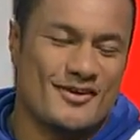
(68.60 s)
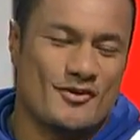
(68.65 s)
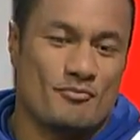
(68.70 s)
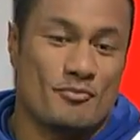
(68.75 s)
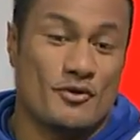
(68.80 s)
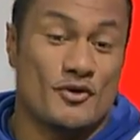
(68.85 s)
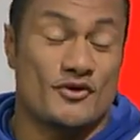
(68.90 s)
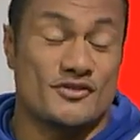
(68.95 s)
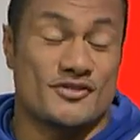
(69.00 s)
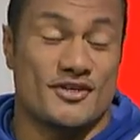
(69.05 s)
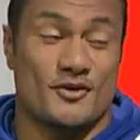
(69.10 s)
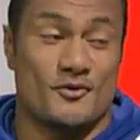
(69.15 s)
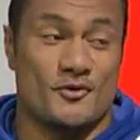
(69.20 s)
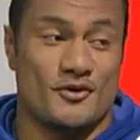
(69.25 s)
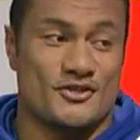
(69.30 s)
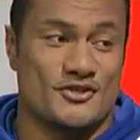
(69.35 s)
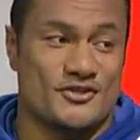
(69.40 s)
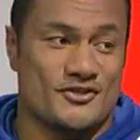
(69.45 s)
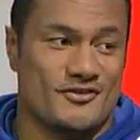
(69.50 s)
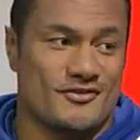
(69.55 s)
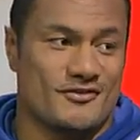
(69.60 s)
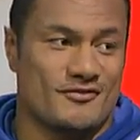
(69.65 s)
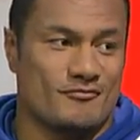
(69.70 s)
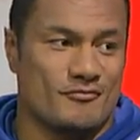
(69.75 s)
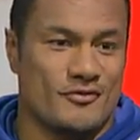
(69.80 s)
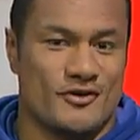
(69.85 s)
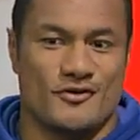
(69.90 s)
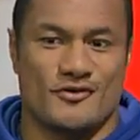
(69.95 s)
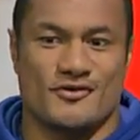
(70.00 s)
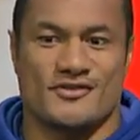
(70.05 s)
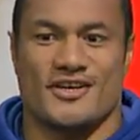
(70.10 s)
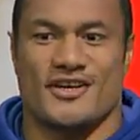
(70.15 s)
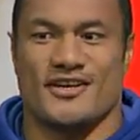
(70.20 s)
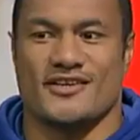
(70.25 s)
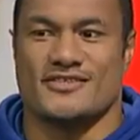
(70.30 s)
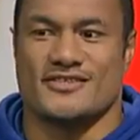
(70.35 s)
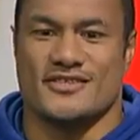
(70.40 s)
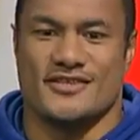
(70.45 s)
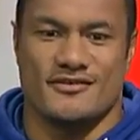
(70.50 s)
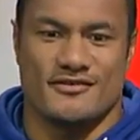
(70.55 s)
Because I question, because I
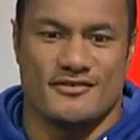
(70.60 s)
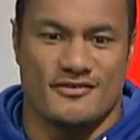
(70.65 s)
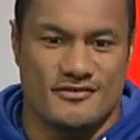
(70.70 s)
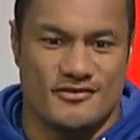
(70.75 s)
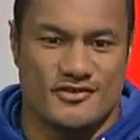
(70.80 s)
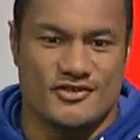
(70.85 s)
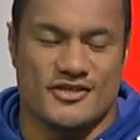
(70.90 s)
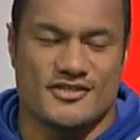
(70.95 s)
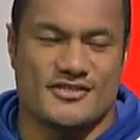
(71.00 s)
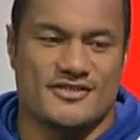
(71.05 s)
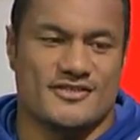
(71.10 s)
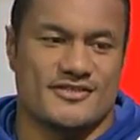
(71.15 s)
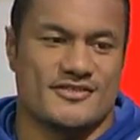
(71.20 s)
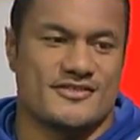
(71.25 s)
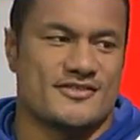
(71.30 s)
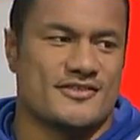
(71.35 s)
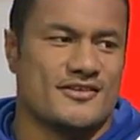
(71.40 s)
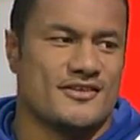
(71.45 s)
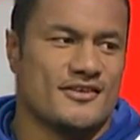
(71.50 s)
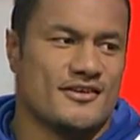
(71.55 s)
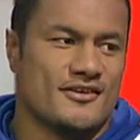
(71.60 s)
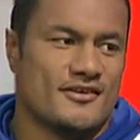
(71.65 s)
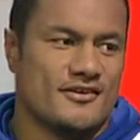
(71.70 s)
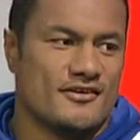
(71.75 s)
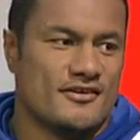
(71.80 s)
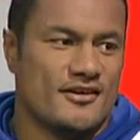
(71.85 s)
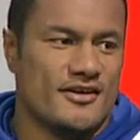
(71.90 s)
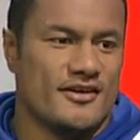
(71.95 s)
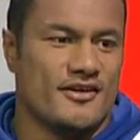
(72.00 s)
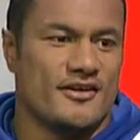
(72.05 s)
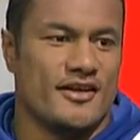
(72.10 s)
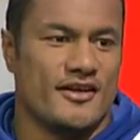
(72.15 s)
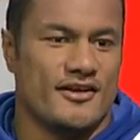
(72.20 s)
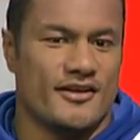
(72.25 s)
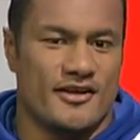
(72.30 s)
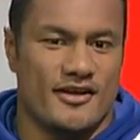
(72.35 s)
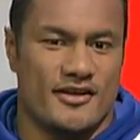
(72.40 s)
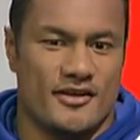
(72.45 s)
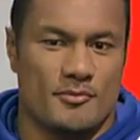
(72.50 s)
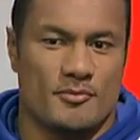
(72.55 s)
seek justice, and
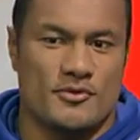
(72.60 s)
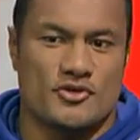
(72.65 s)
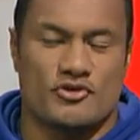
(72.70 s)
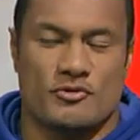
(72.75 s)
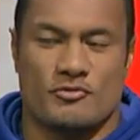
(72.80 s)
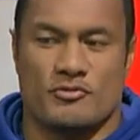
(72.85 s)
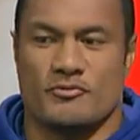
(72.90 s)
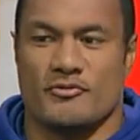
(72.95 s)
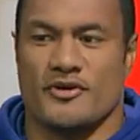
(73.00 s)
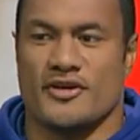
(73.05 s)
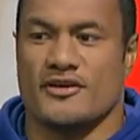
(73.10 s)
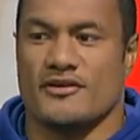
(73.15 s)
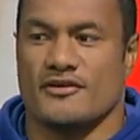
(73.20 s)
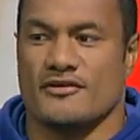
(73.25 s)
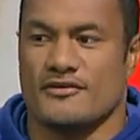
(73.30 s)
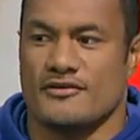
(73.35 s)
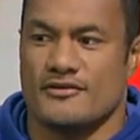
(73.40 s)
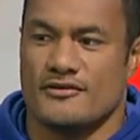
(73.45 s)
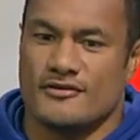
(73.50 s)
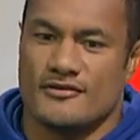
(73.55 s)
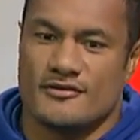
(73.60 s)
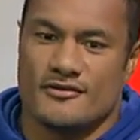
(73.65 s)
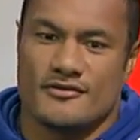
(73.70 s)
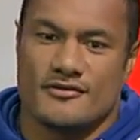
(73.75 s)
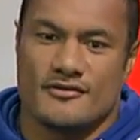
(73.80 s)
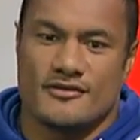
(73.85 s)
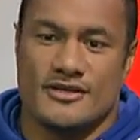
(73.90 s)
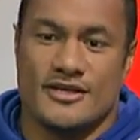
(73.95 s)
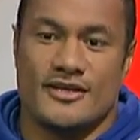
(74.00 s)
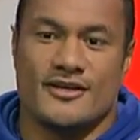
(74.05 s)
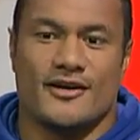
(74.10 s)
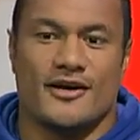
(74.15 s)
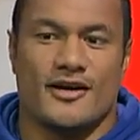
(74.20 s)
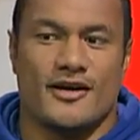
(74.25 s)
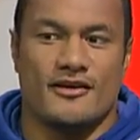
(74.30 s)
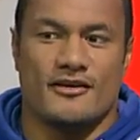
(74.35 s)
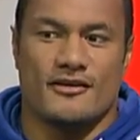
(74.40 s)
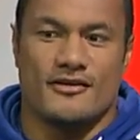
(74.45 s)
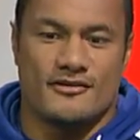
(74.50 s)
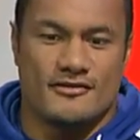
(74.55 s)
I'm a troublemaker. Need
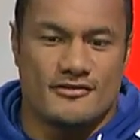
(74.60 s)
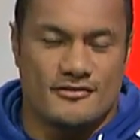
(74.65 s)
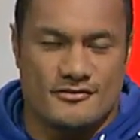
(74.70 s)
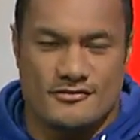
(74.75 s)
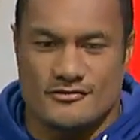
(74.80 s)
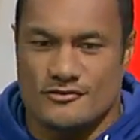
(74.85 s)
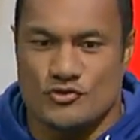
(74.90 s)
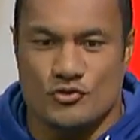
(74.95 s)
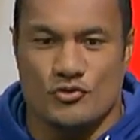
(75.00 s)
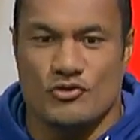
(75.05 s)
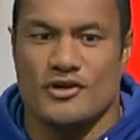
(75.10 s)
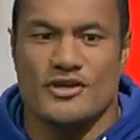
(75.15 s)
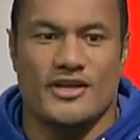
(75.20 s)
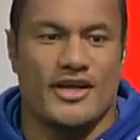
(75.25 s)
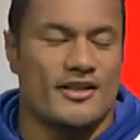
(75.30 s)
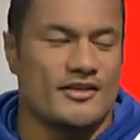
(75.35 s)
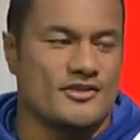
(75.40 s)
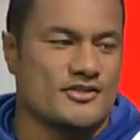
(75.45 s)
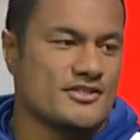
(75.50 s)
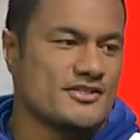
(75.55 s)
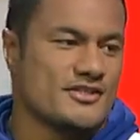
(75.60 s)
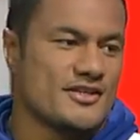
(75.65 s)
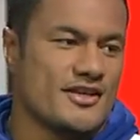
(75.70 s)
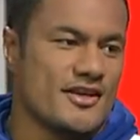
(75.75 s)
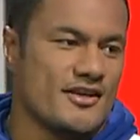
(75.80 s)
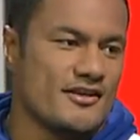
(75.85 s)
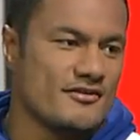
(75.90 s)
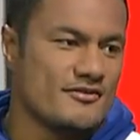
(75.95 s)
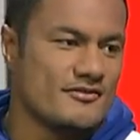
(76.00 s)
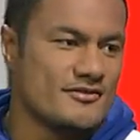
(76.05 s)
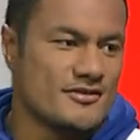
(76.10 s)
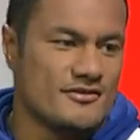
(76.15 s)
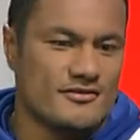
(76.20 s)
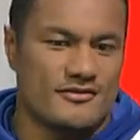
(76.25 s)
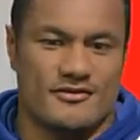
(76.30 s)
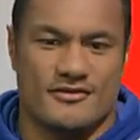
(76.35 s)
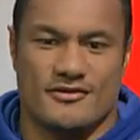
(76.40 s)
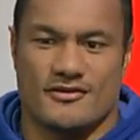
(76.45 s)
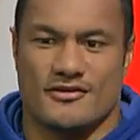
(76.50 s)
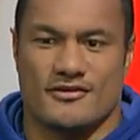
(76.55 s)
I draw analogies again to
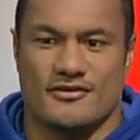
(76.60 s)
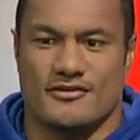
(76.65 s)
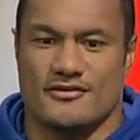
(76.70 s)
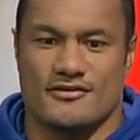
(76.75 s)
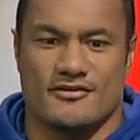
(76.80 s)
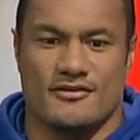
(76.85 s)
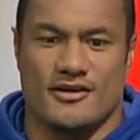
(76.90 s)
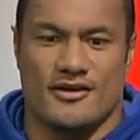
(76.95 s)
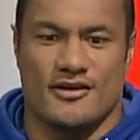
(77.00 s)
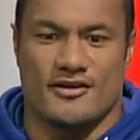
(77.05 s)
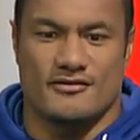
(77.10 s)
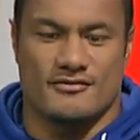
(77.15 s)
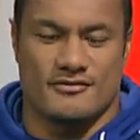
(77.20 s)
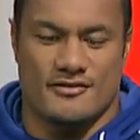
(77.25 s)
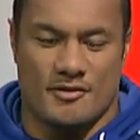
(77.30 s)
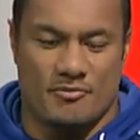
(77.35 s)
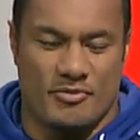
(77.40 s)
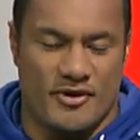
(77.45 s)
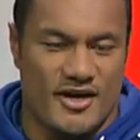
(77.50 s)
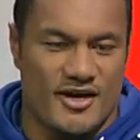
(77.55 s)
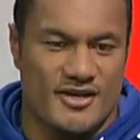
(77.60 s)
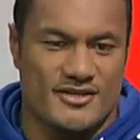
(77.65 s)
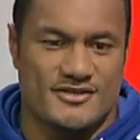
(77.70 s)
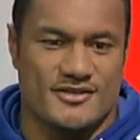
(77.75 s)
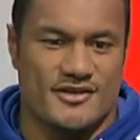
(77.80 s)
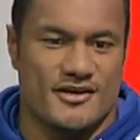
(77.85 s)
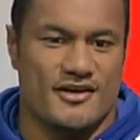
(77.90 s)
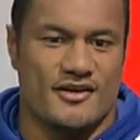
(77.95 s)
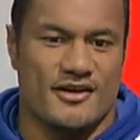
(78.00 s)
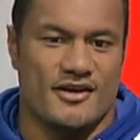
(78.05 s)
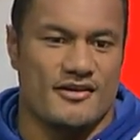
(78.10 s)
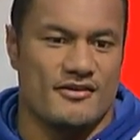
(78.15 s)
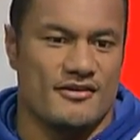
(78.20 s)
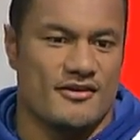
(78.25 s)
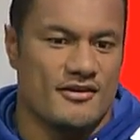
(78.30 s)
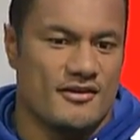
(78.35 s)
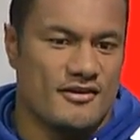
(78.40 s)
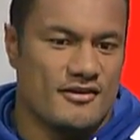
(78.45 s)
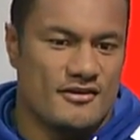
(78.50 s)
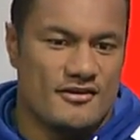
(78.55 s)
the apartheid and
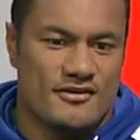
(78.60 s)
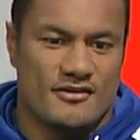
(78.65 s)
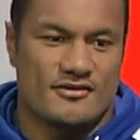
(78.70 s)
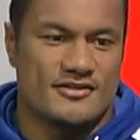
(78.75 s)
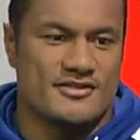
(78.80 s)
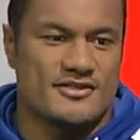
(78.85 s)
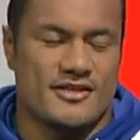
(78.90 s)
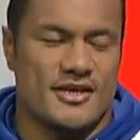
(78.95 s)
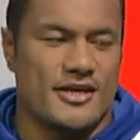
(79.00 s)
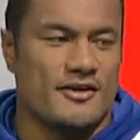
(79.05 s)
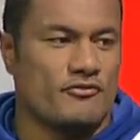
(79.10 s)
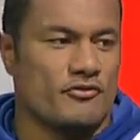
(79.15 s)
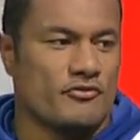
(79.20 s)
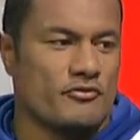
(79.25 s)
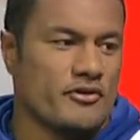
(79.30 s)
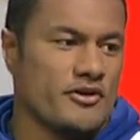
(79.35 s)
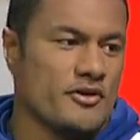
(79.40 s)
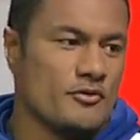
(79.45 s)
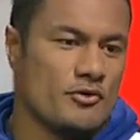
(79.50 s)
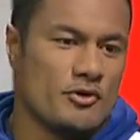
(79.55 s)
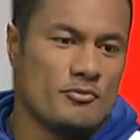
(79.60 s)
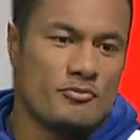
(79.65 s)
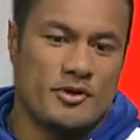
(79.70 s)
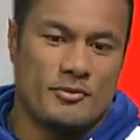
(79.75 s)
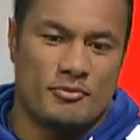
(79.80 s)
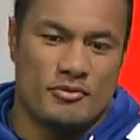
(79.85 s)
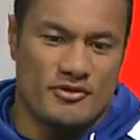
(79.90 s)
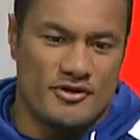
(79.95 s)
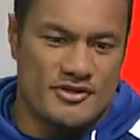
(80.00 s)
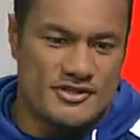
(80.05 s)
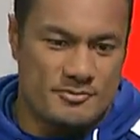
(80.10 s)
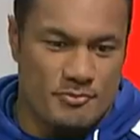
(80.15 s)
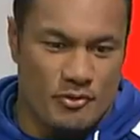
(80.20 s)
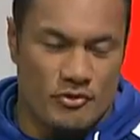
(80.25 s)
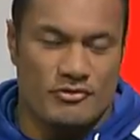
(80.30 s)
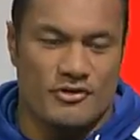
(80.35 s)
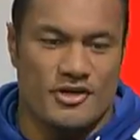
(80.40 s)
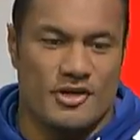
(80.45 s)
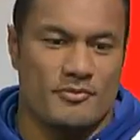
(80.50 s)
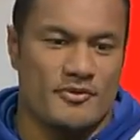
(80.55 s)
slavery where people have
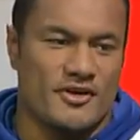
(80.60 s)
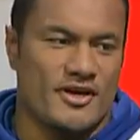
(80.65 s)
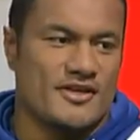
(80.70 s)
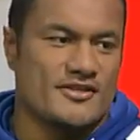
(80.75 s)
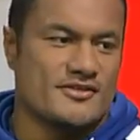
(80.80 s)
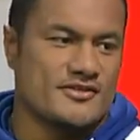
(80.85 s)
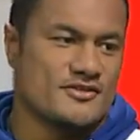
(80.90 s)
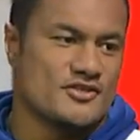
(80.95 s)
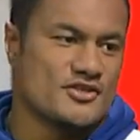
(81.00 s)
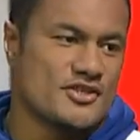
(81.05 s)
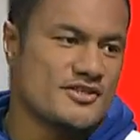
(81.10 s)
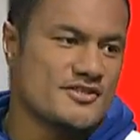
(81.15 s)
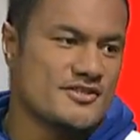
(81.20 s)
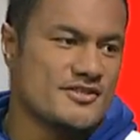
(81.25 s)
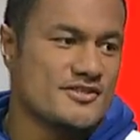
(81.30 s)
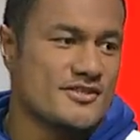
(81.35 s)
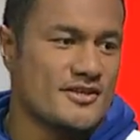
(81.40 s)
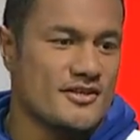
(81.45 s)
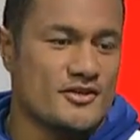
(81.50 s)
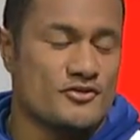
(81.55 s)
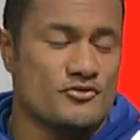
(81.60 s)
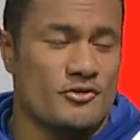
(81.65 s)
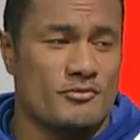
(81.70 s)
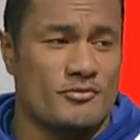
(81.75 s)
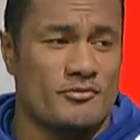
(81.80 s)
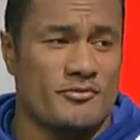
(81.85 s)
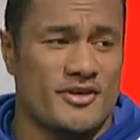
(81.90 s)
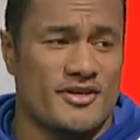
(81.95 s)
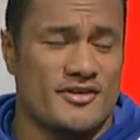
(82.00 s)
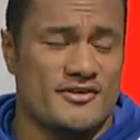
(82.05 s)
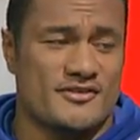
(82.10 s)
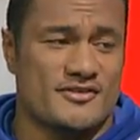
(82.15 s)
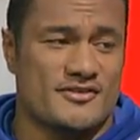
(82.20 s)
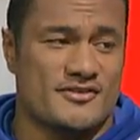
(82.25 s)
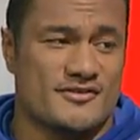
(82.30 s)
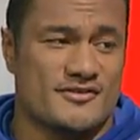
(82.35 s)
spoken up against injustice? Are they troublemakers?